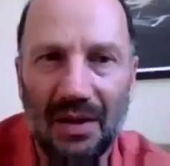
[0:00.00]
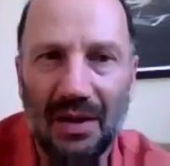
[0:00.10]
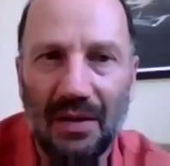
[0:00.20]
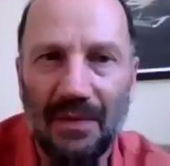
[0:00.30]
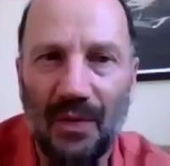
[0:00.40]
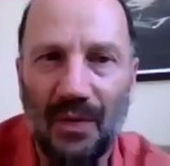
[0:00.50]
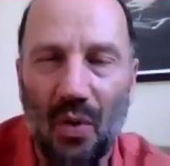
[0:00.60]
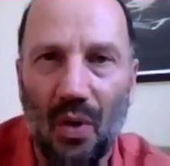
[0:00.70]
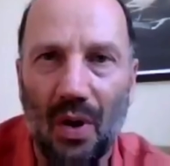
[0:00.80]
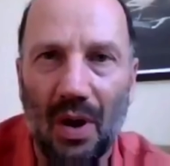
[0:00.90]

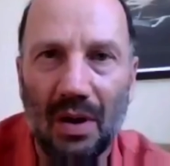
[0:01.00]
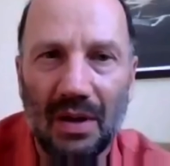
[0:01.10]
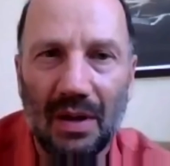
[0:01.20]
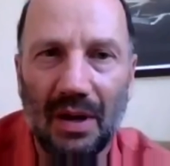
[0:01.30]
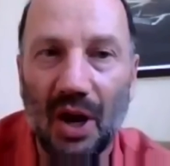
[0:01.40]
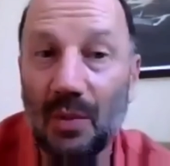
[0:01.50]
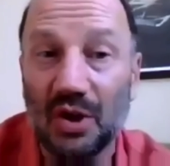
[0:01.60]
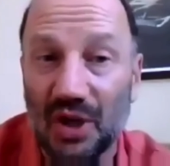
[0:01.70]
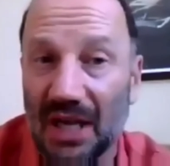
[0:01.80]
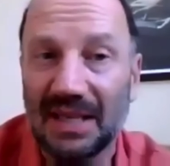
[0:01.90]
for global
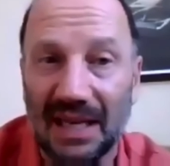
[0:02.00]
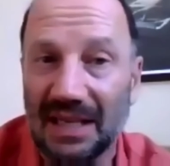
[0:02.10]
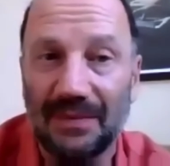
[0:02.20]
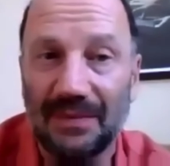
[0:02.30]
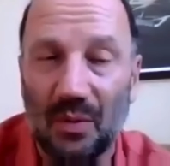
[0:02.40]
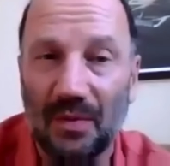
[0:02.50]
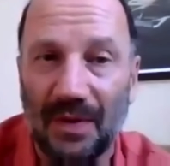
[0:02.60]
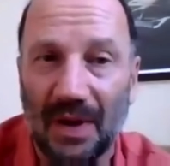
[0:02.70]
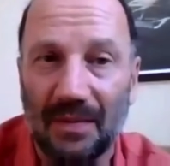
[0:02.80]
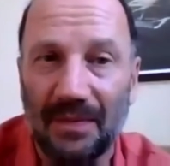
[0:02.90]
justice,
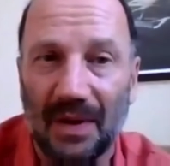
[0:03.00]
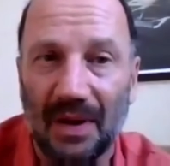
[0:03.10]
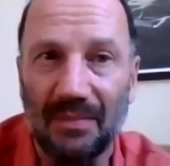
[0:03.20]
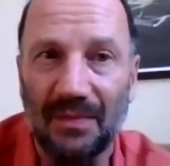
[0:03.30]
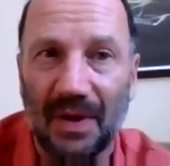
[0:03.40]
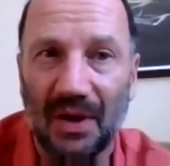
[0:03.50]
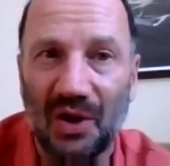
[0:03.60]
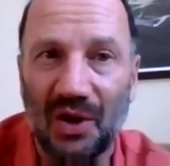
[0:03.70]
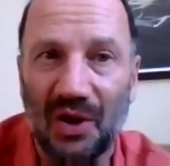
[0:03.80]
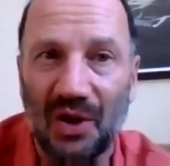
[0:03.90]
for human
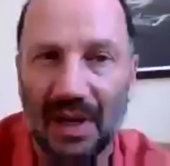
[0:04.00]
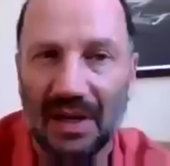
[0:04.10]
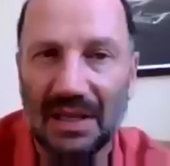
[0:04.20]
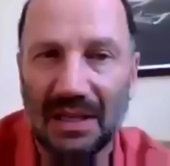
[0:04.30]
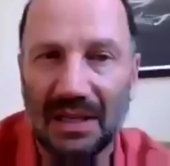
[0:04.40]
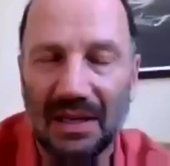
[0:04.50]
development,